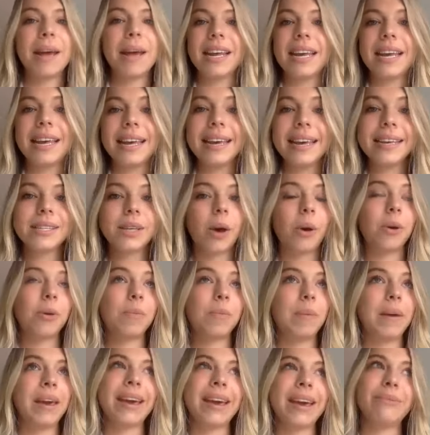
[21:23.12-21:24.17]
I mean, he's
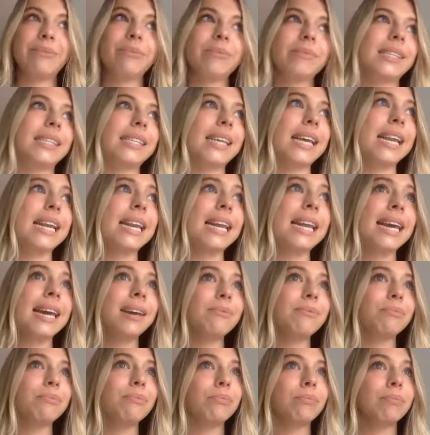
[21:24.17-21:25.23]
hoping
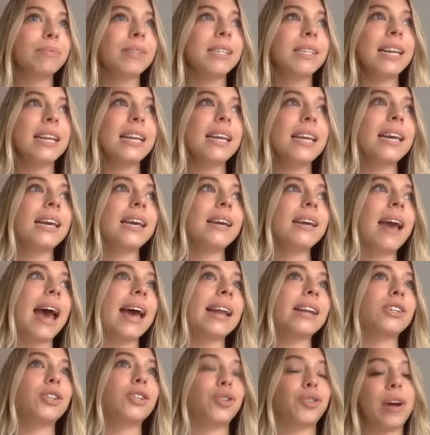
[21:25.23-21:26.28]
Sydney, Sydney,
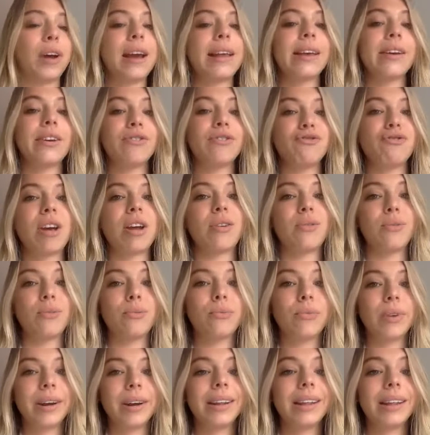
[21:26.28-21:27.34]
and Australia in general
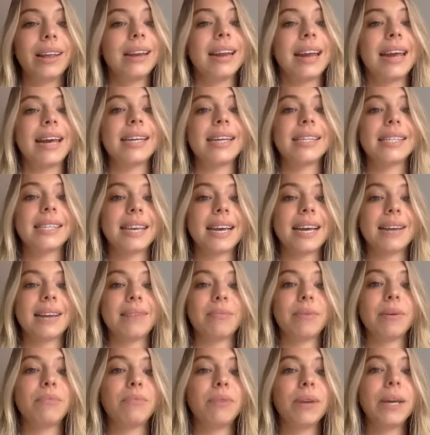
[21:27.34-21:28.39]
really needs it.
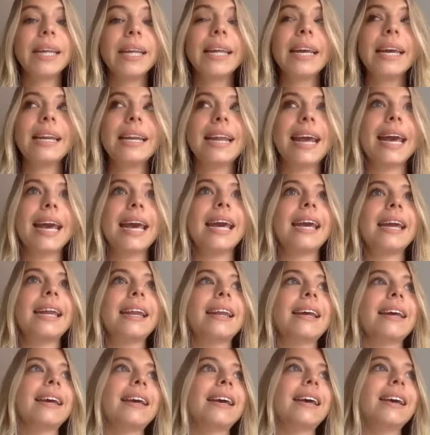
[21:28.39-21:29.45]
We really mm.
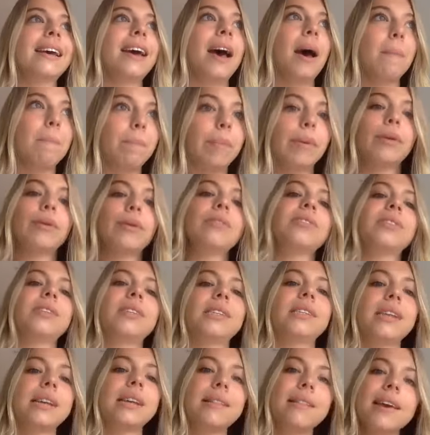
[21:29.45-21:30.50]
need a
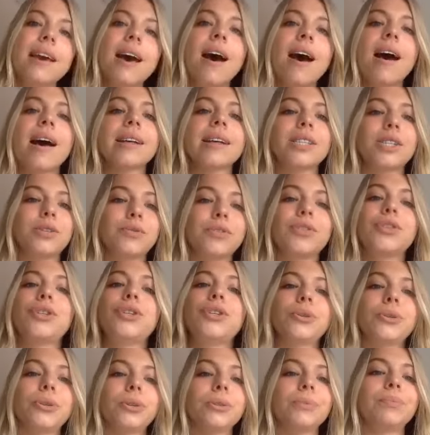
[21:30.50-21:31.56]
boost in the arts for
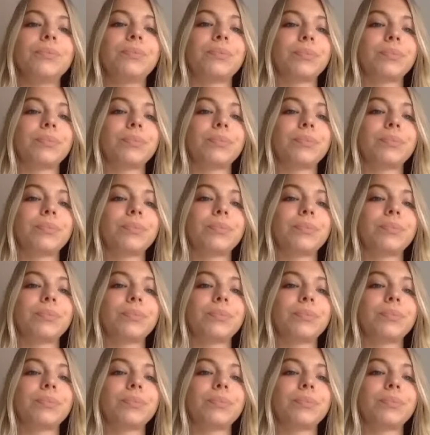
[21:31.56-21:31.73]
sure.